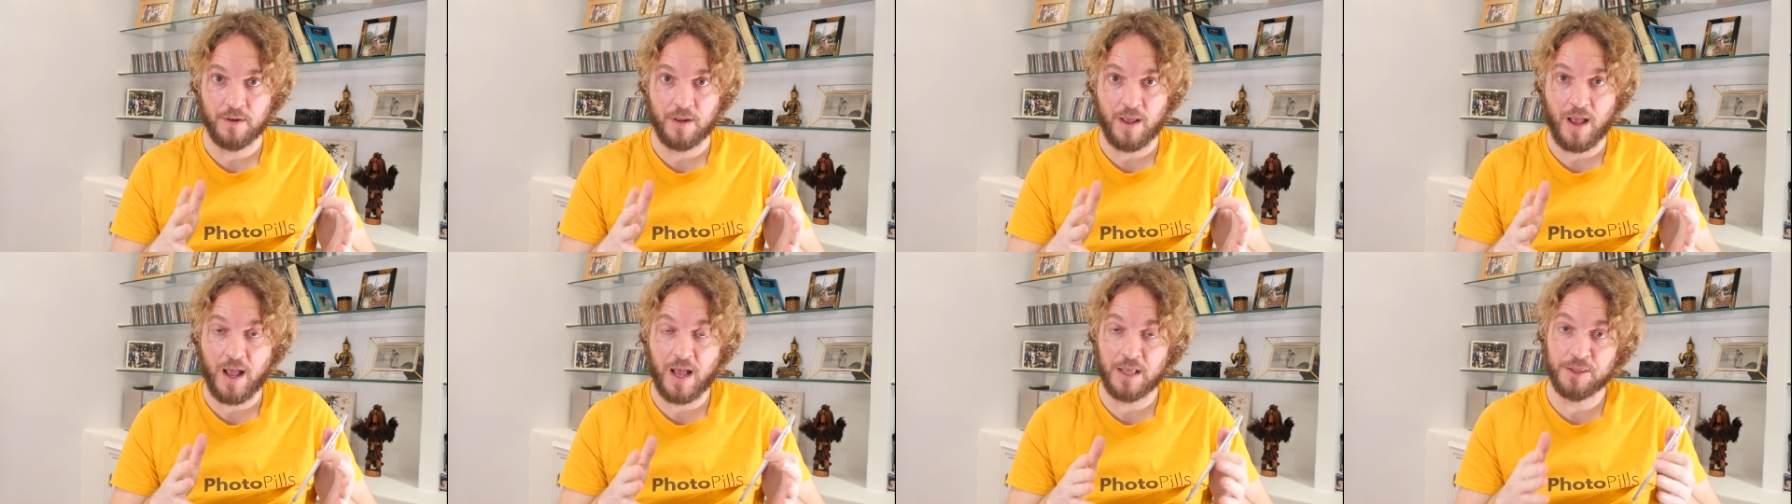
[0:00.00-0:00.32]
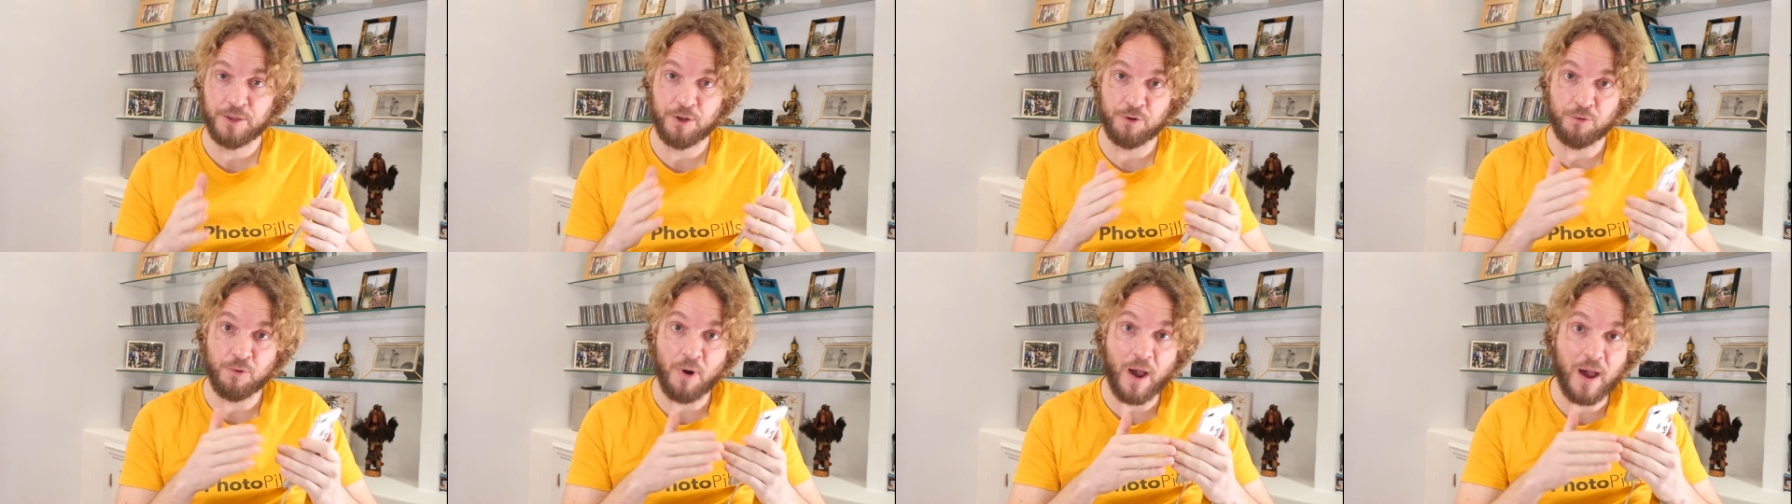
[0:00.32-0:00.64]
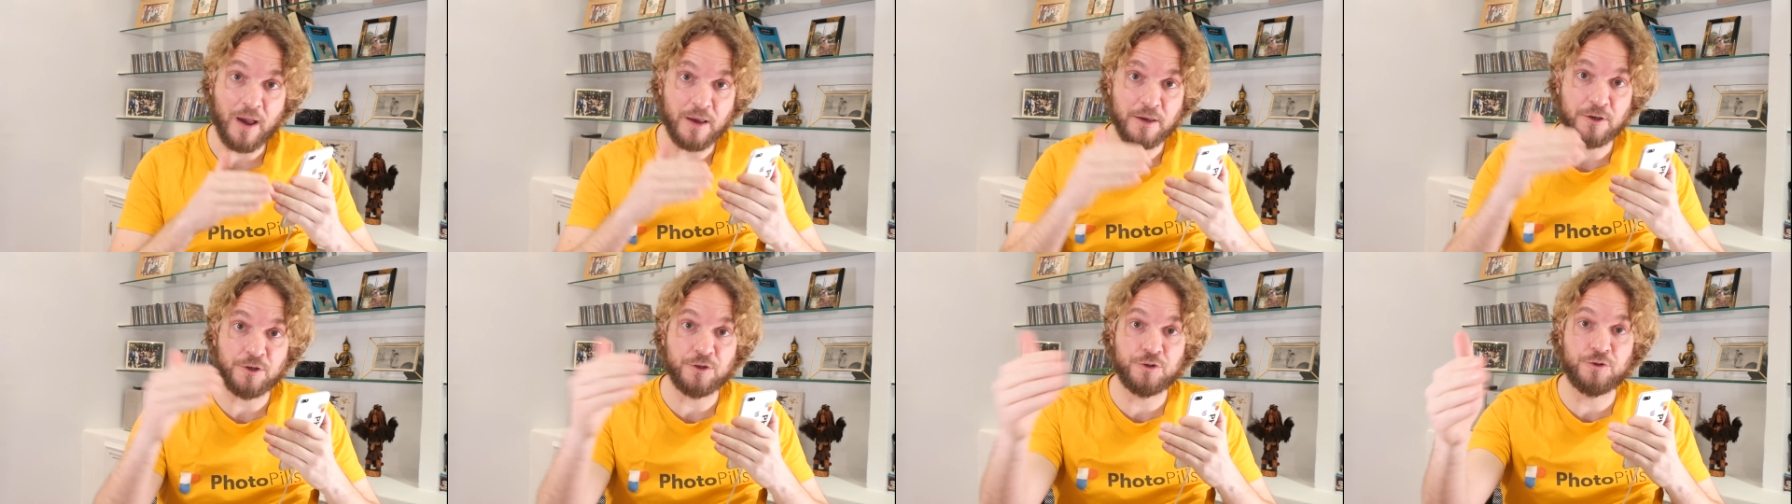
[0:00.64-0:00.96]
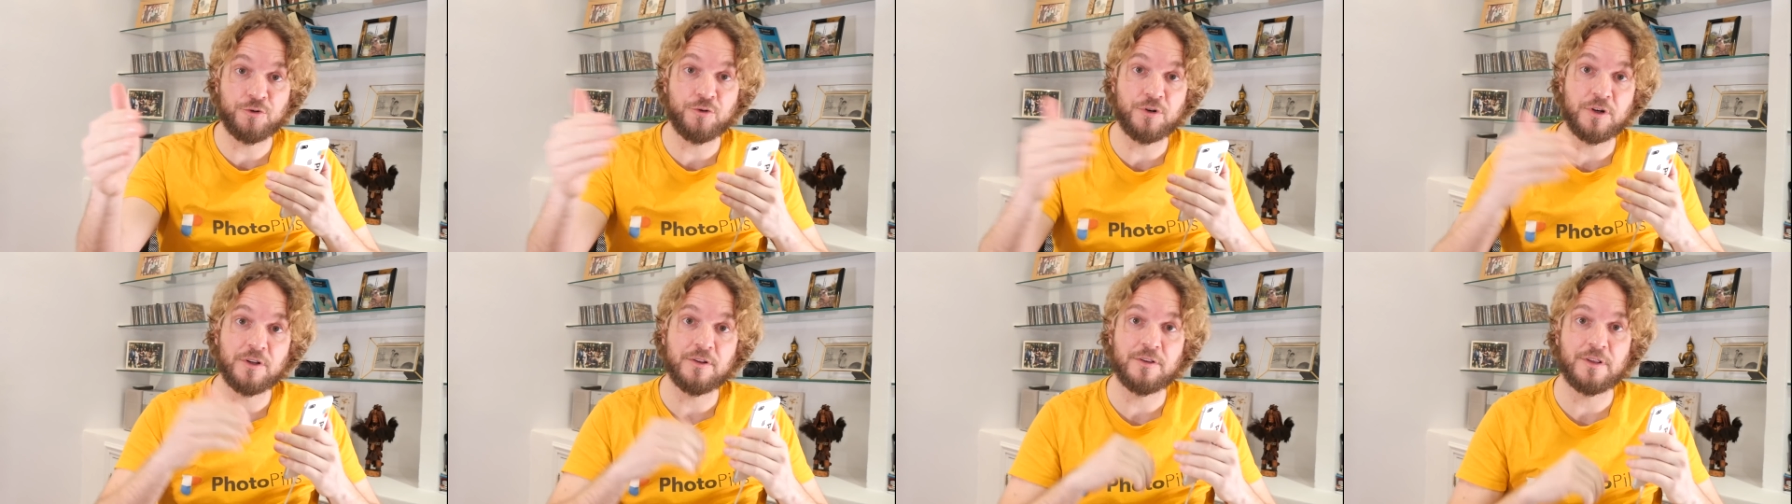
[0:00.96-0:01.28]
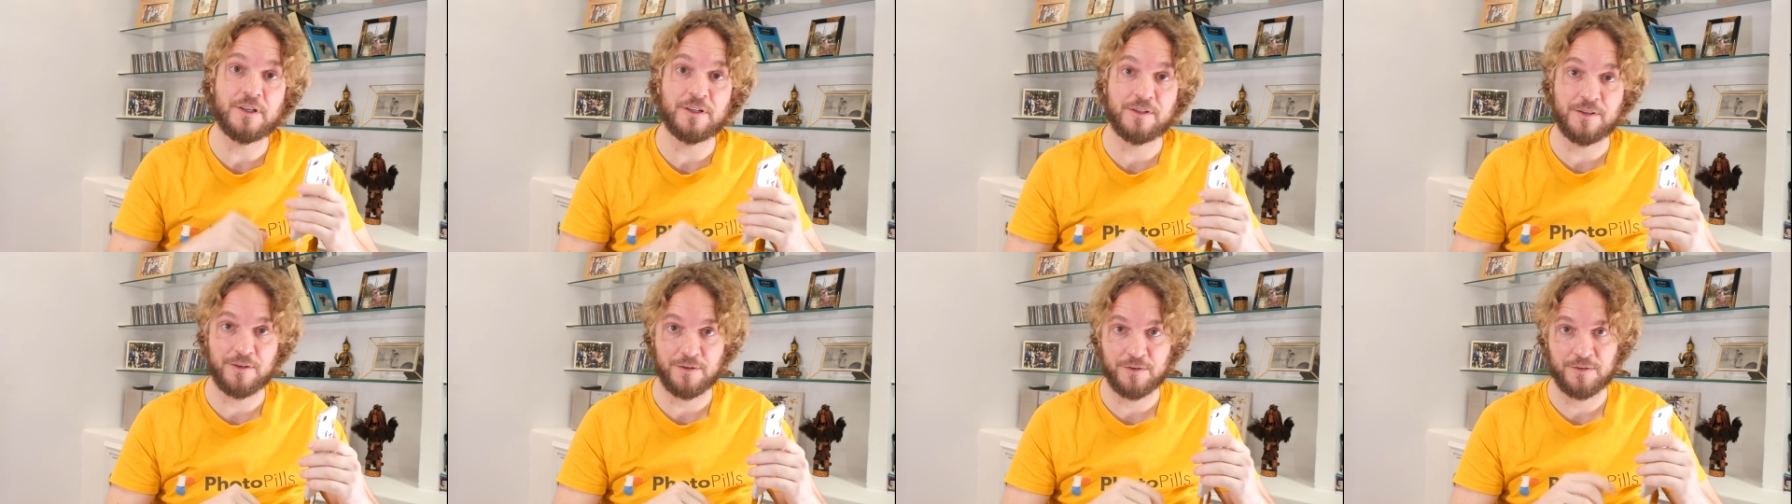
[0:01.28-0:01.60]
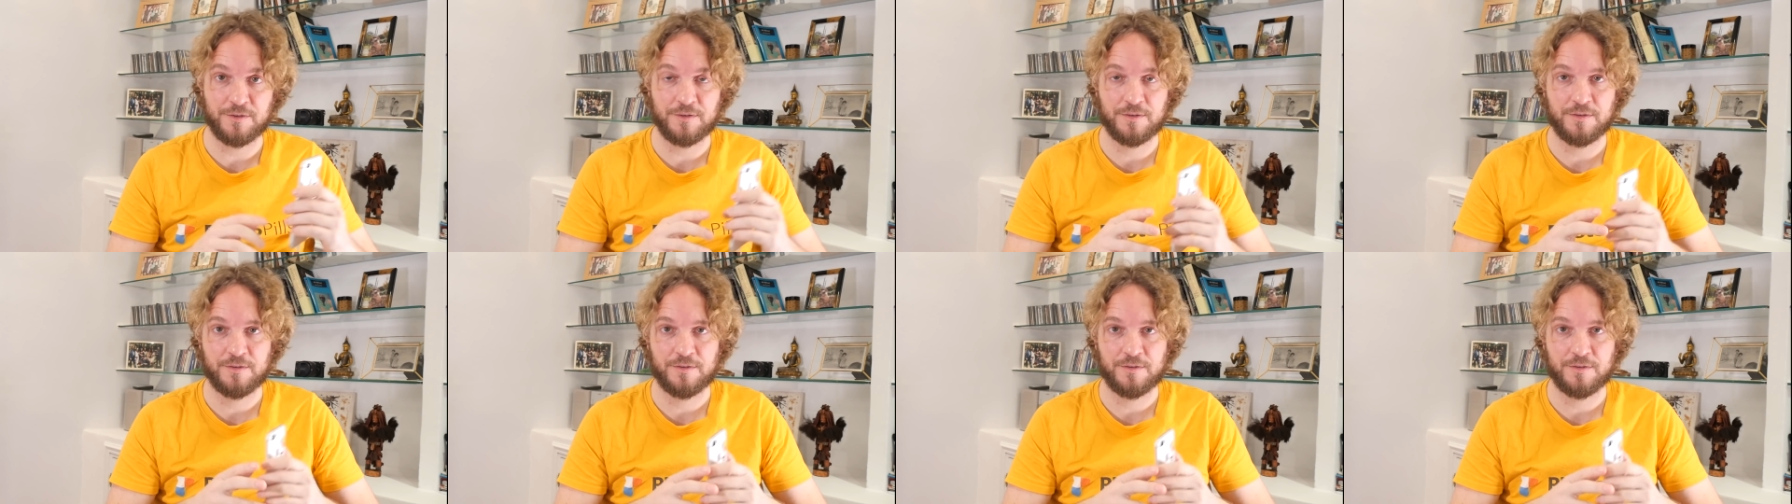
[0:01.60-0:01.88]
at the right shooting distance.